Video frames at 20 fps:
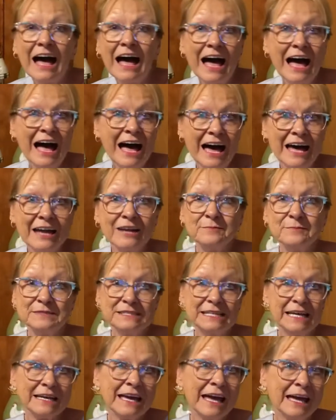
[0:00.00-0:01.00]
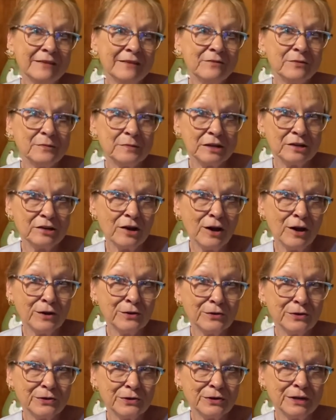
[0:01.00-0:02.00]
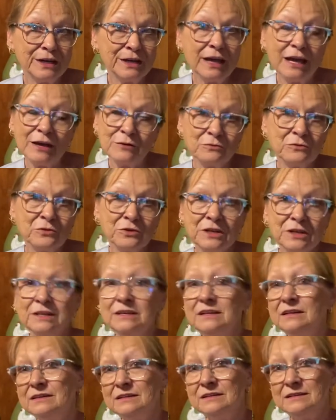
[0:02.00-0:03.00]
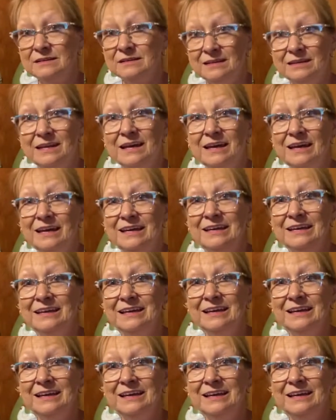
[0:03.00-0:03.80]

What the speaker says: items that came from the Dollar Tree. And one day,